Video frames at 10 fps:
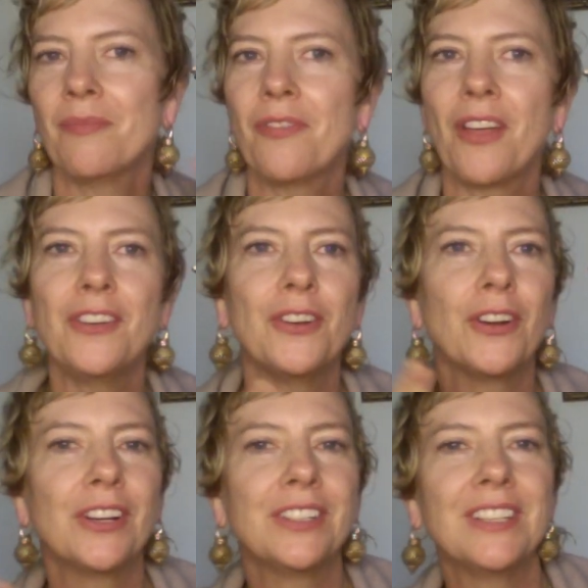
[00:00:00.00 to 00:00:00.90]

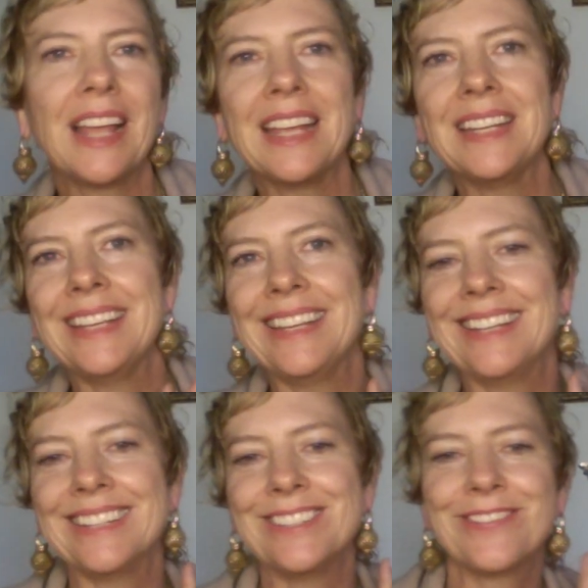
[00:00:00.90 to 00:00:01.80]
thunder and
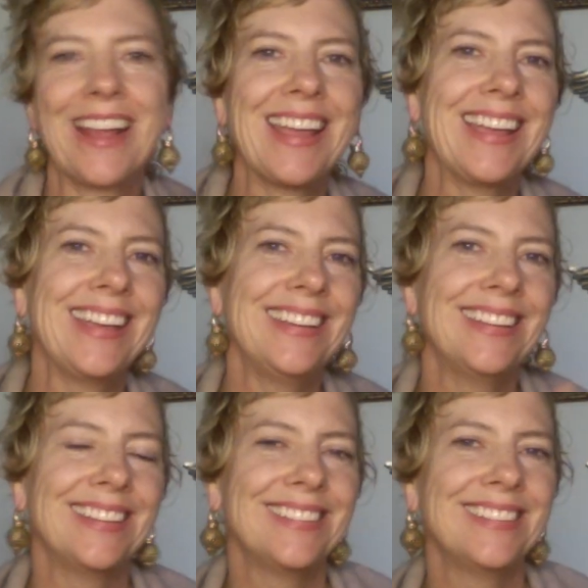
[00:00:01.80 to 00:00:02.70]
lightning and rain,
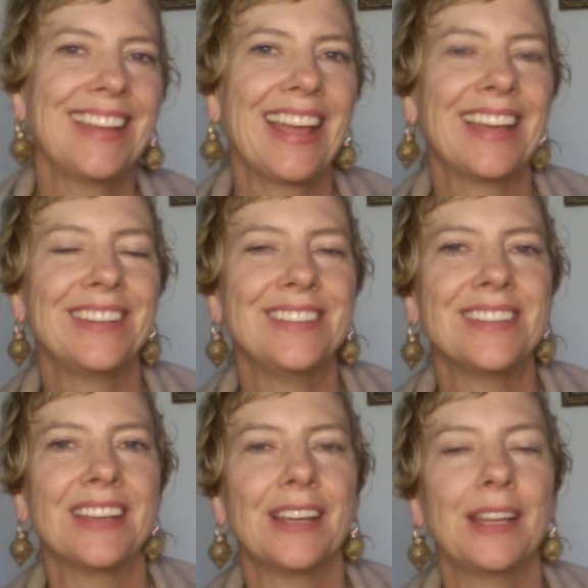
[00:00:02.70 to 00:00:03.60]
and and
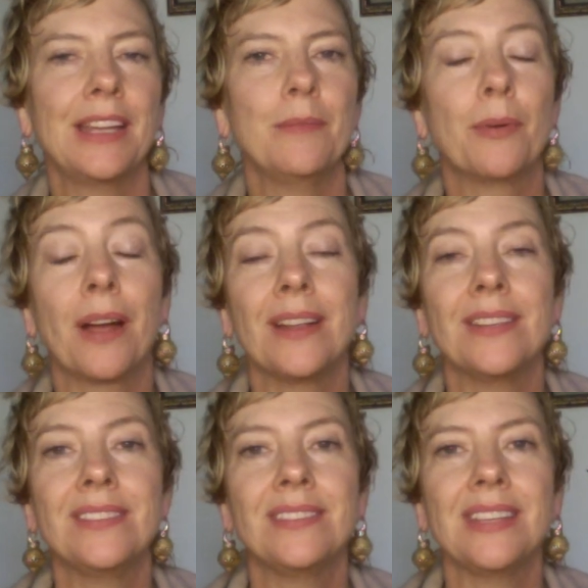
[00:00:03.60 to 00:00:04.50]
uh, it brought
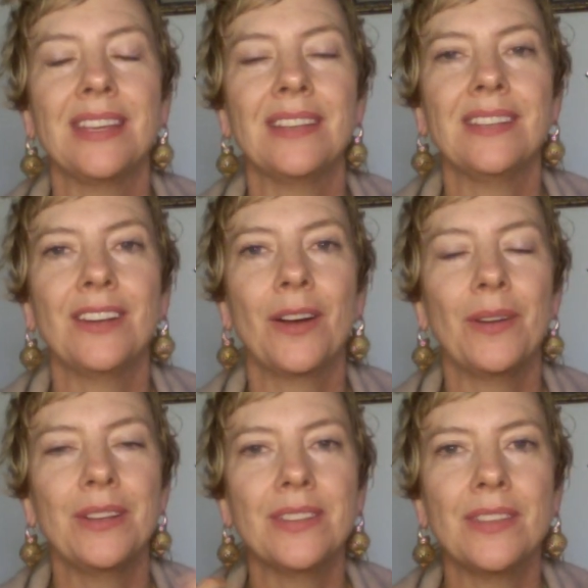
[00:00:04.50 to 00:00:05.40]
us, you know,
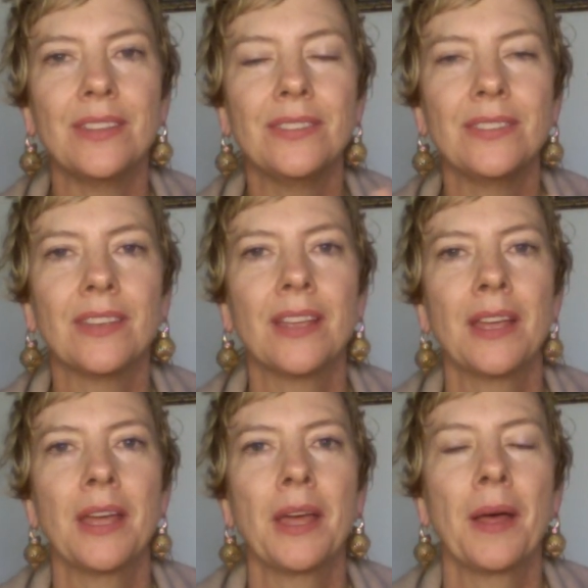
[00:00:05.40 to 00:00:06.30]
into this
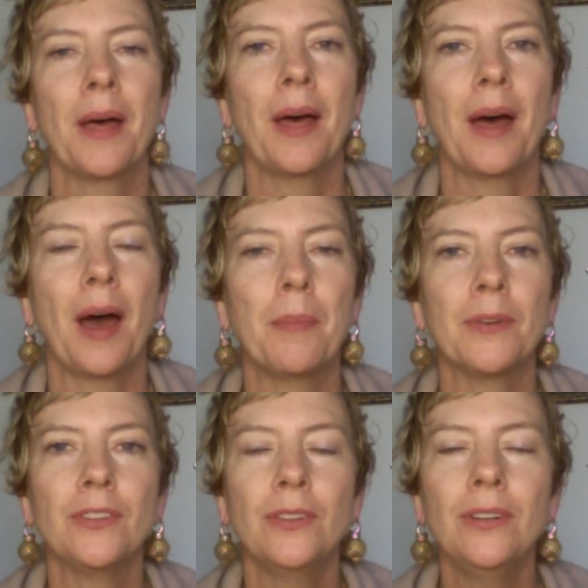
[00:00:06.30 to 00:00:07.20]
uh,
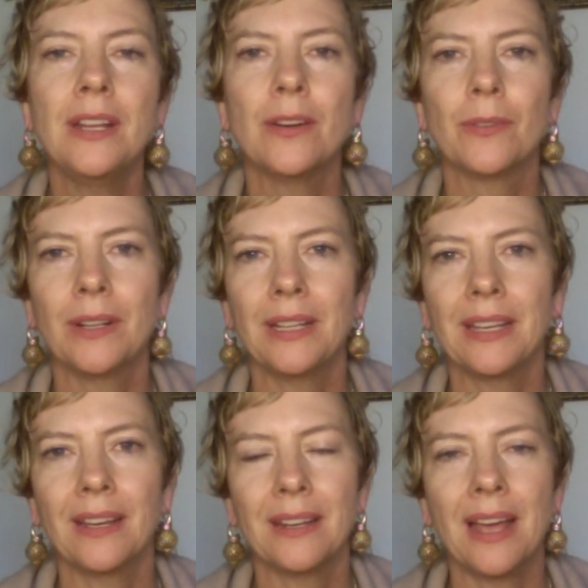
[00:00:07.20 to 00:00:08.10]
opportunity to really
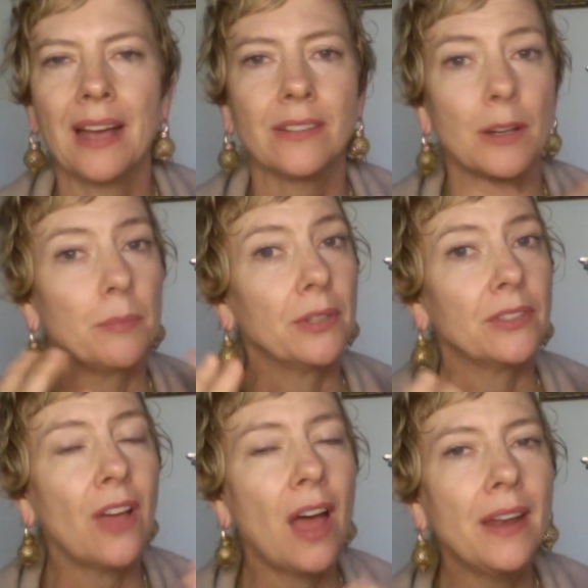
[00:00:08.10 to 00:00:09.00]
connect in a
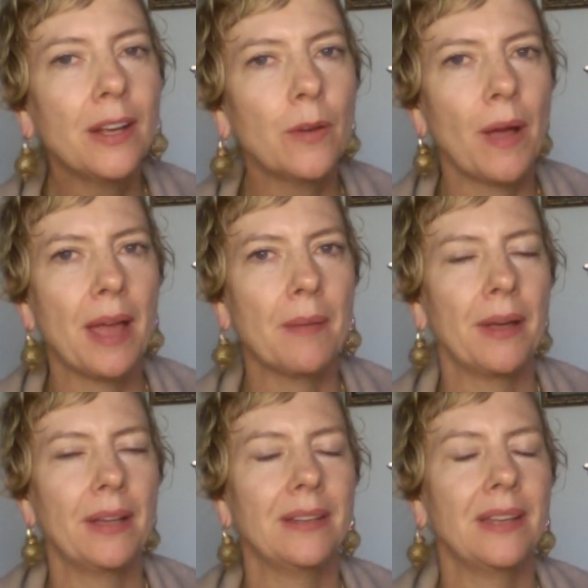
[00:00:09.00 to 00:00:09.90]
platonic way,
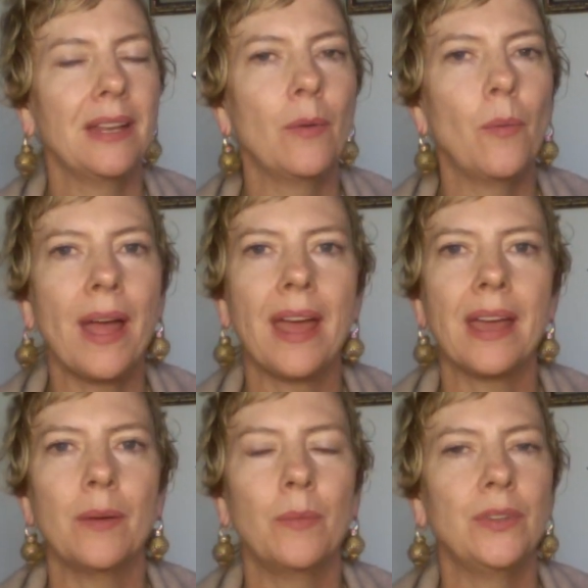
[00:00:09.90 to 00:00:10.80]
but in a
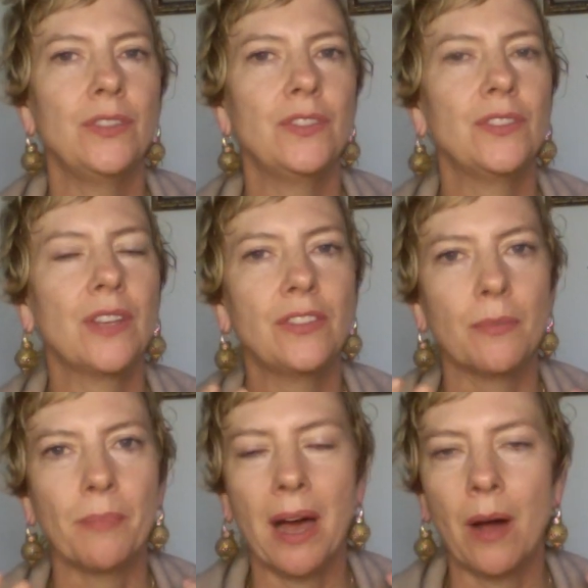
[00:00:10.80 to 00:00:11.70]
way, it was such a
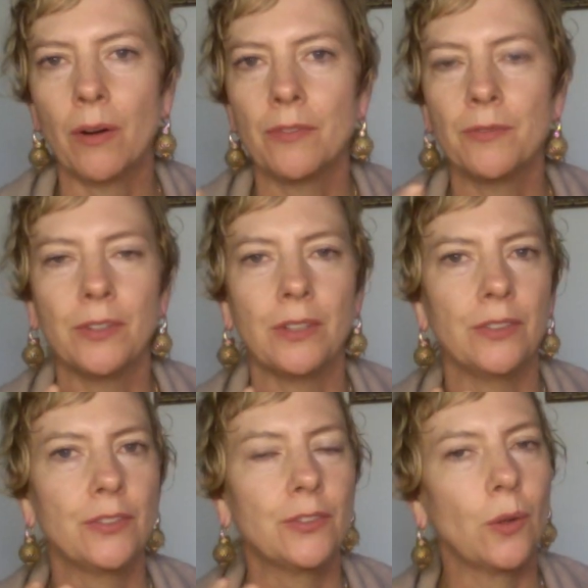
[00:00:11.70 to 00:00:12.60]

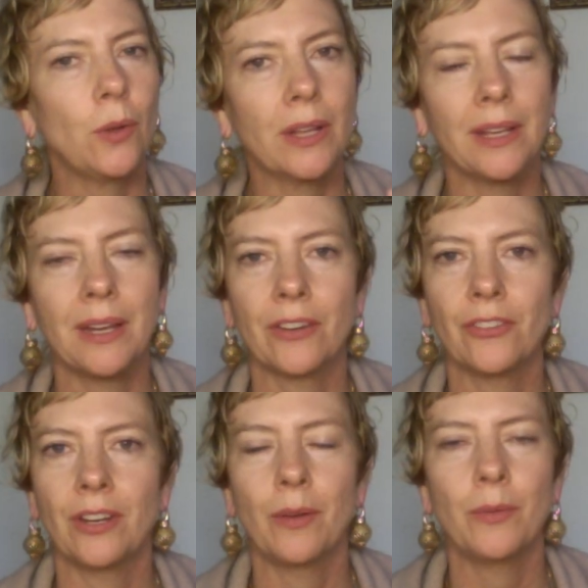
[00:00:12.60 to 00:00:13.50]
powerful soul connection. It